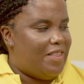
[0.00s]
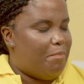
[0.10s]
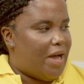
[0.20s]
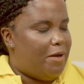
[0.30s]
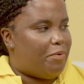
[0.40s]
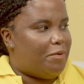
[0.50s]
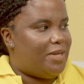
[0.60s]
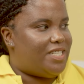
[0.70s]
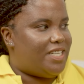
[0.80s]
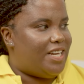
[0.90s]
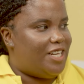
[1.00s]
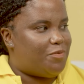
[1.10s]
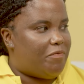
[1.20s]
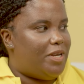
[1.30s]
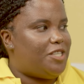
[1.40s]
and they buy a property, as
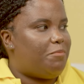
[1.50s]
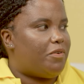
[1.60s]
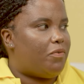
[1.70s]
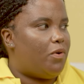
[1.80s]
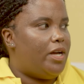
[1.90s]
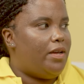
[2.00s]
we've mentioned before.